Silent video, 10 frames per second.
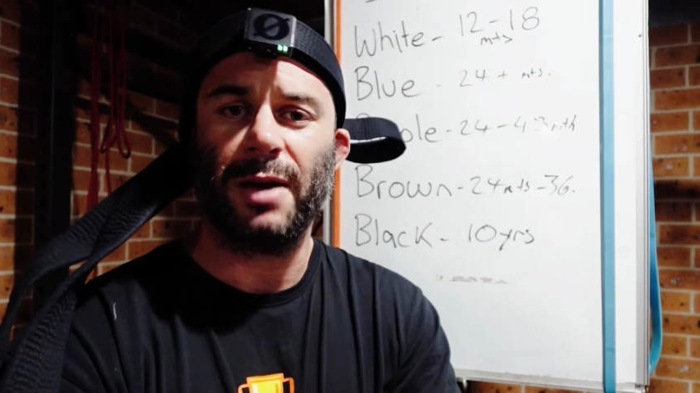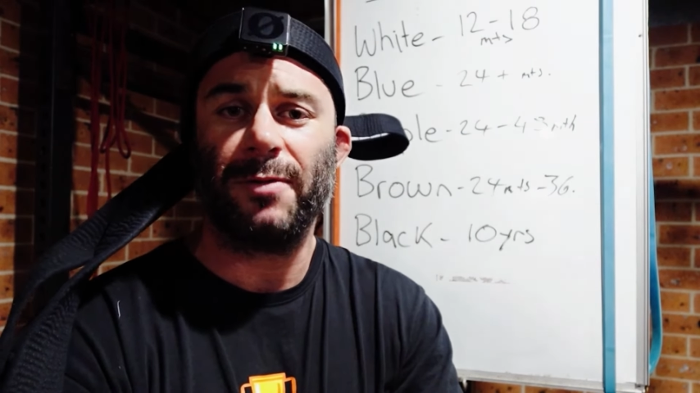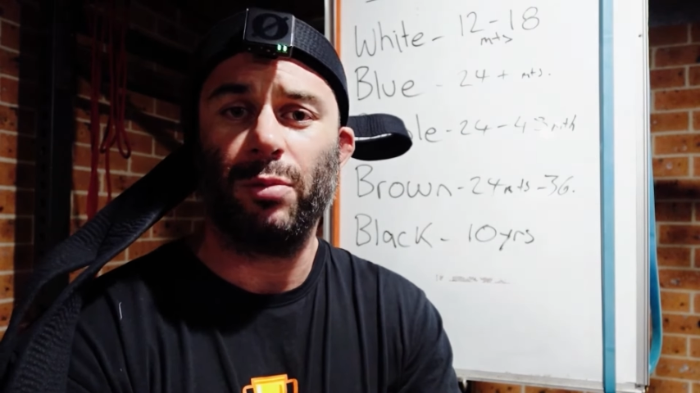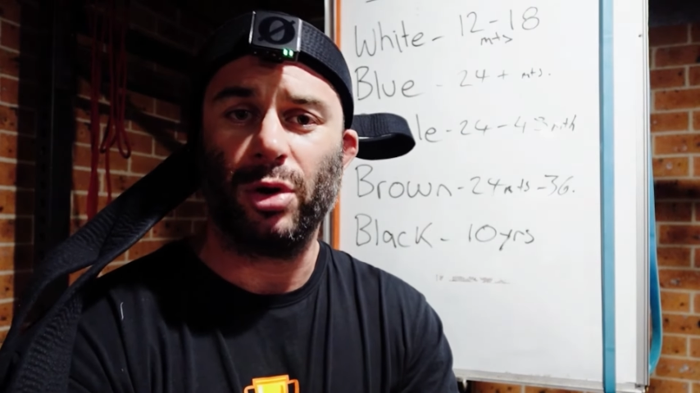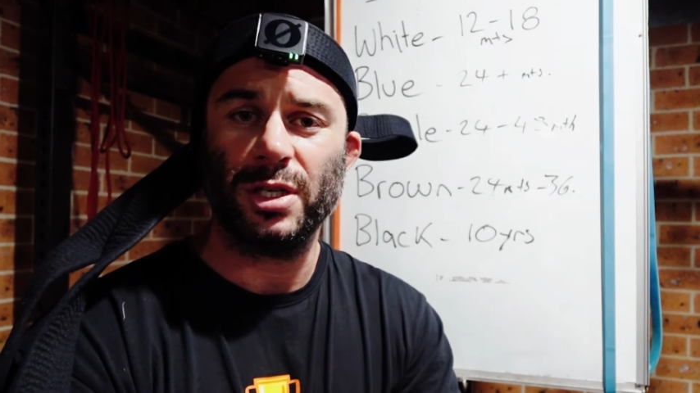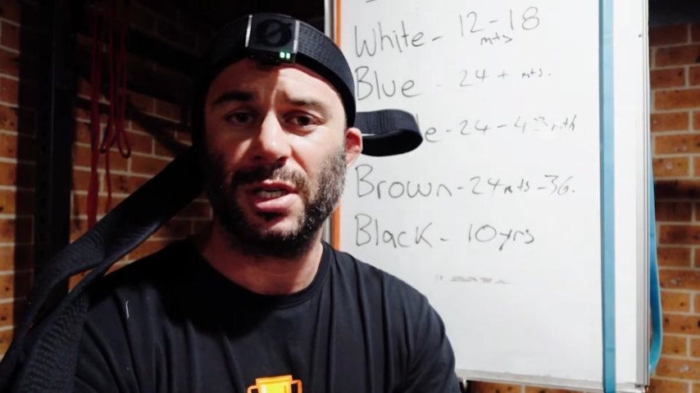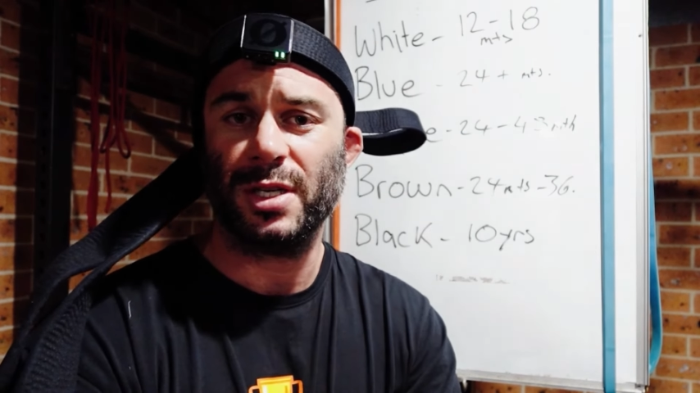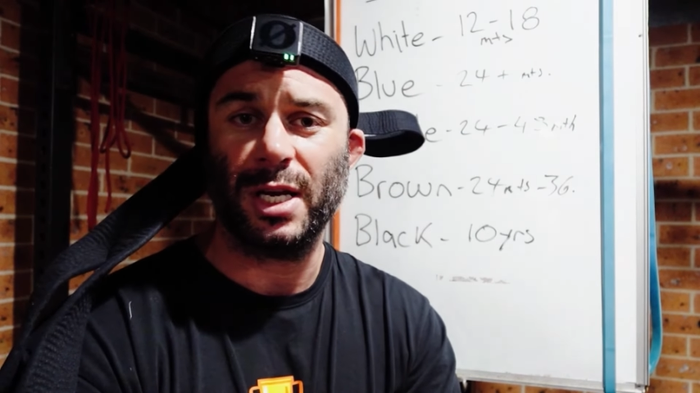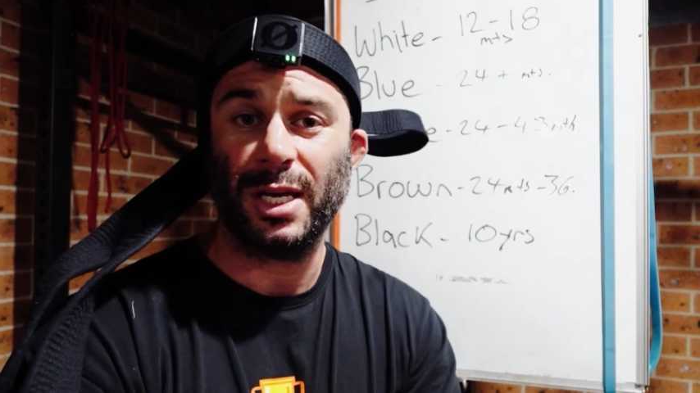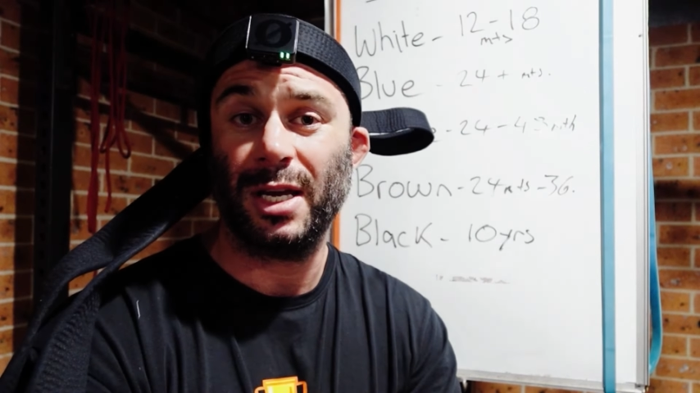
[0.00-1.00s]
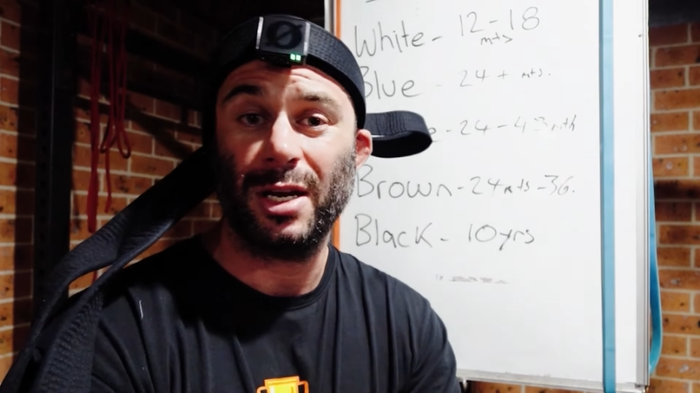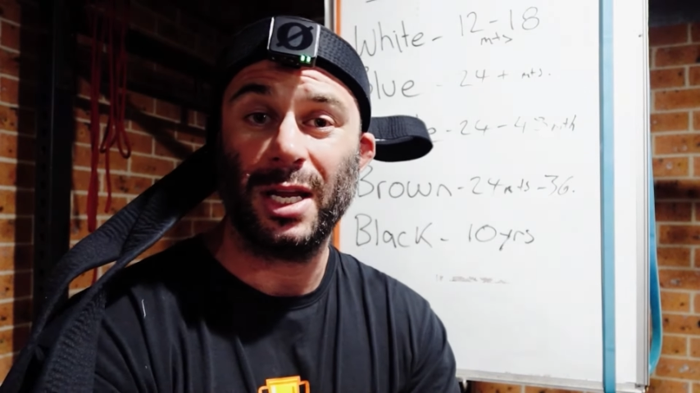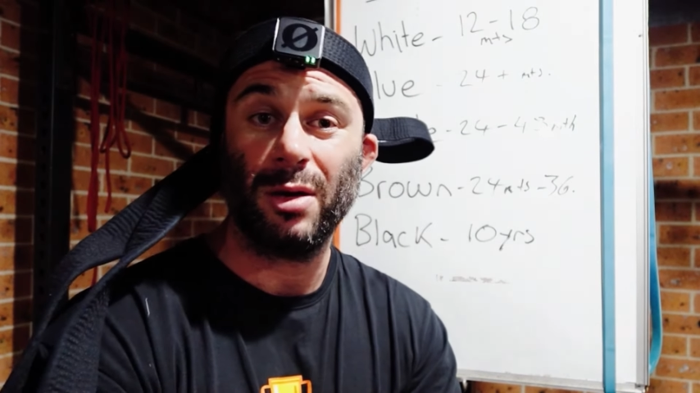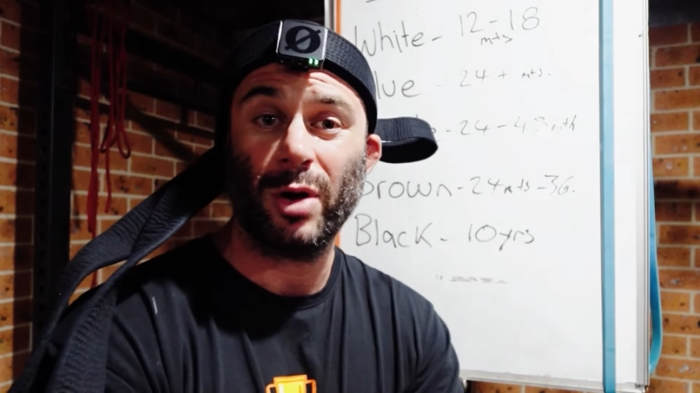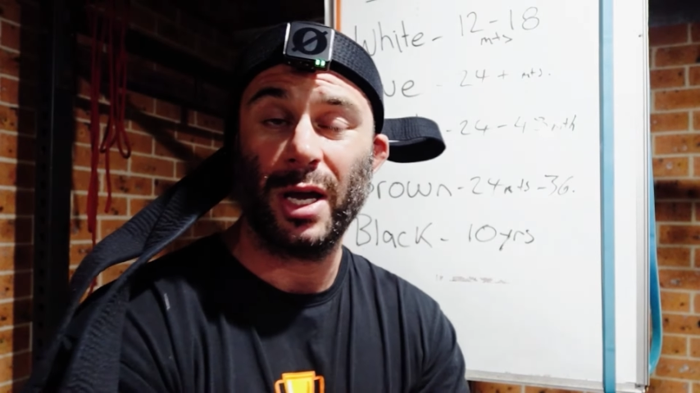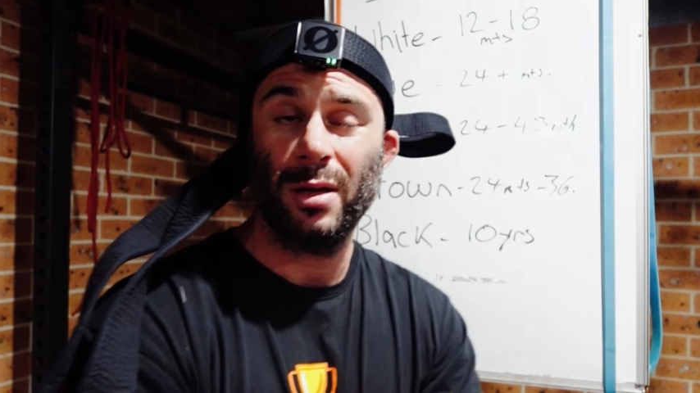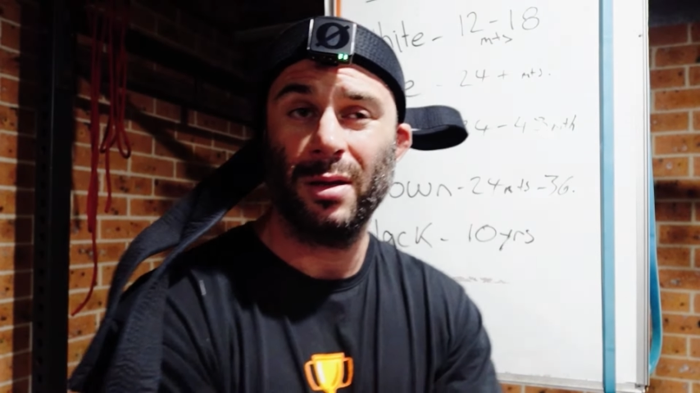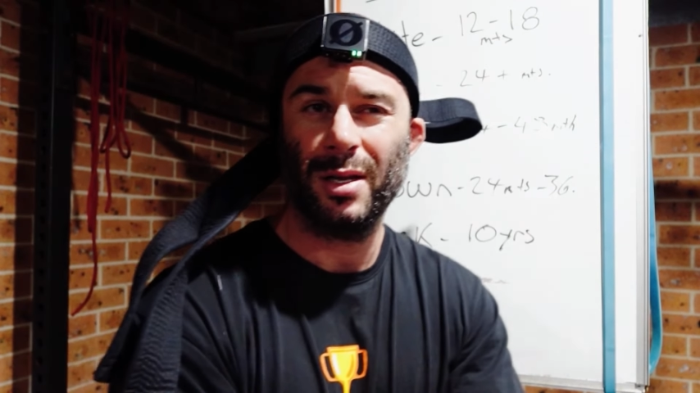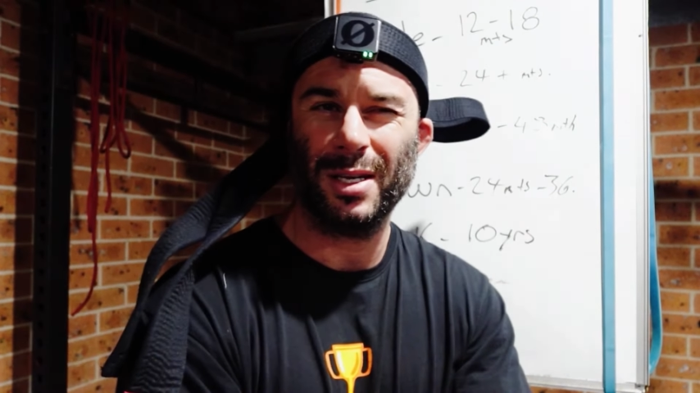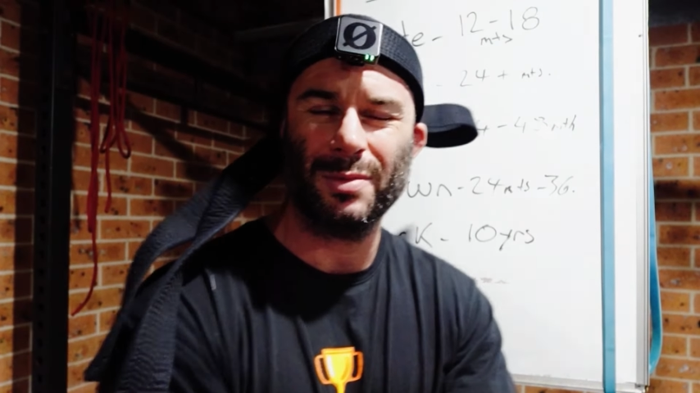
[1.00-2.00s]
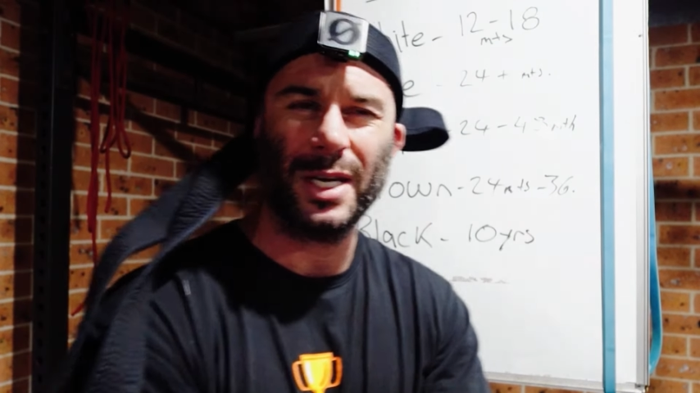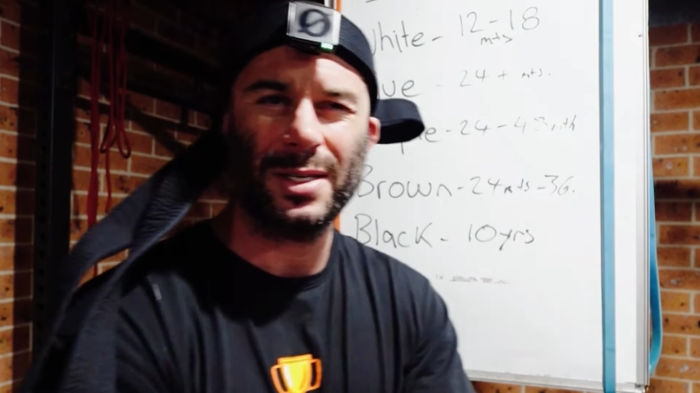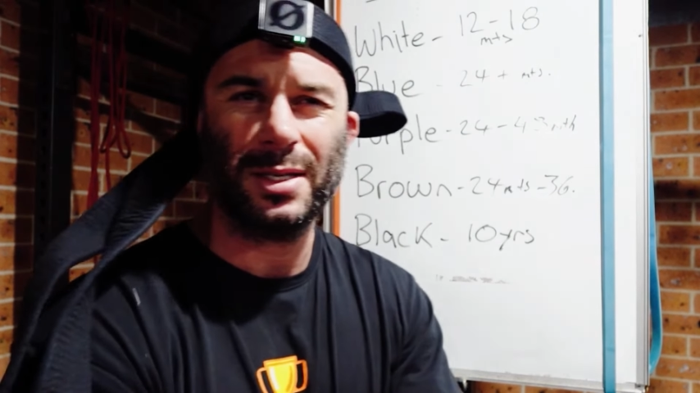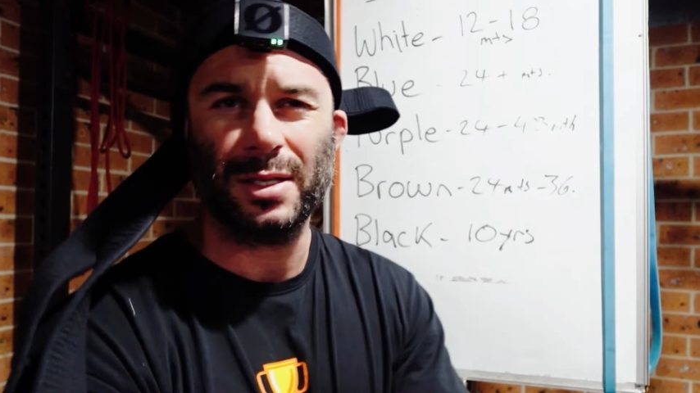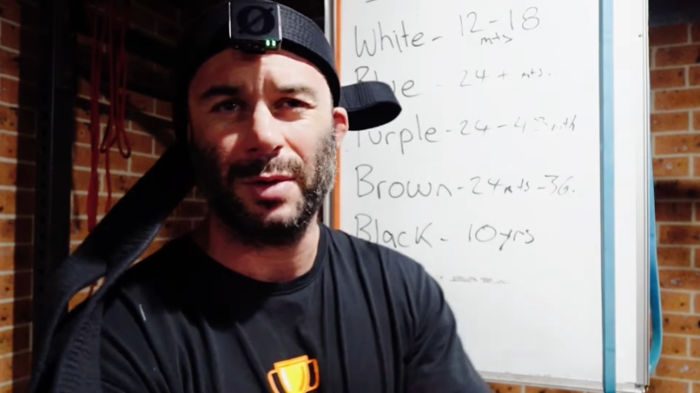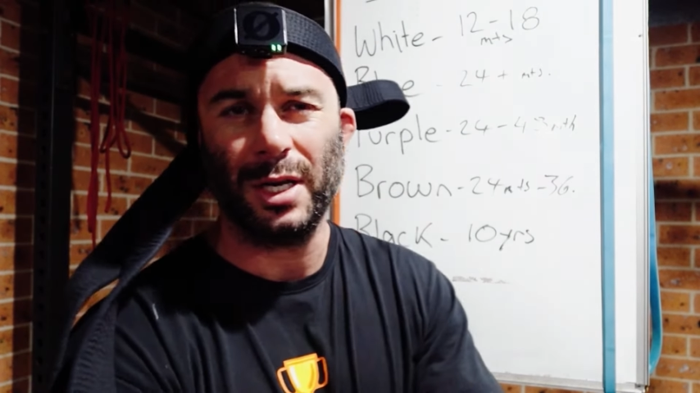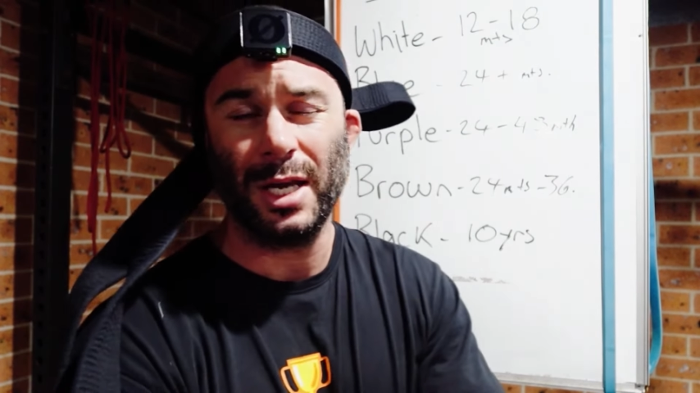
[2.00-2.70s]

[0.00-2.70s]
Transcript: everybody's just going to get it anyway? It doesn't make sense to me.